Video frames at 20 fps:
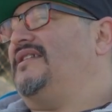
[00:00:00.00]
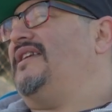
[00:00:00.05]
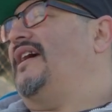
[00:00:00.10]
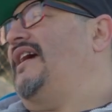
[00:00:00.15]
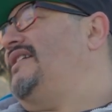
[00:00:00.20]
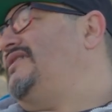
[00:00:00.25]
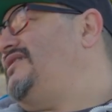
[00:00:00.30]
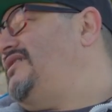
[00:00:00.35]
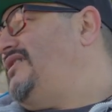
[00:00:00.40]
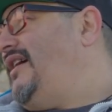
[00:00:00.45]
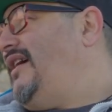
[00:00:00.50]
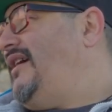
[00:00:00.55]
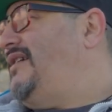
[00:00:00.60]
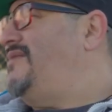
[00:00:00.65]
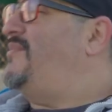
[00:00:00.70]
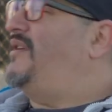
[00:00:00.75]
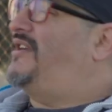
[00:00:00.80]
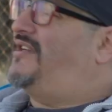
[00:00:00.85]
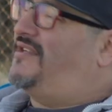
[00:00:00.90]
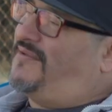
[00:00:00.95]
days
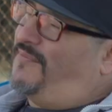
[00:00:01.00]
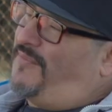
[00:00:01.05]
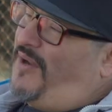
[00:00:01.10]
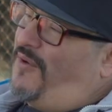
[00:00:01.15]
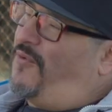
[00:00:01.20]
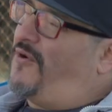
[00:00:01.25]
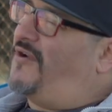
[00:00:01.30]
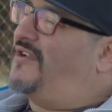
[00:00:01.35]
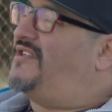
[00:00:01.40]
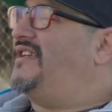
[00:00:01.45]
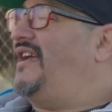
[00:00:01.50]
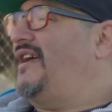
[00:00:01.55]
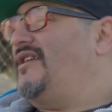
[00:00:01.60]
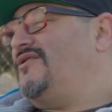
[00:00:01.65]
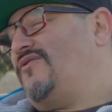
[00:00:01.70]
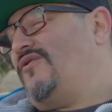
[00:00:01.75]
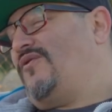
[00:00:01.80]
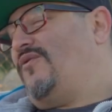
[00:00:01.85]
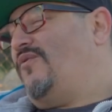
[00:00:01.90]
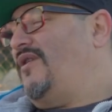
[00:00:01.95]
changed because of my work
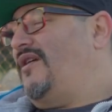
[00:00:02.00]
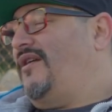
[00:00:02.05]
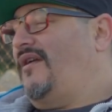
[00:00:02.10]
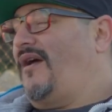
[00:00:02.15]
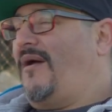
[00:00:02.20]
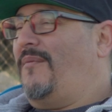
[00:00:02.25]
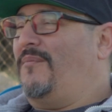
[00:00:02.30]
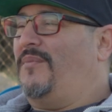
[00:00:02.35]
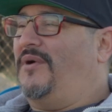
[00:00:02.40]
schedule or whatnot.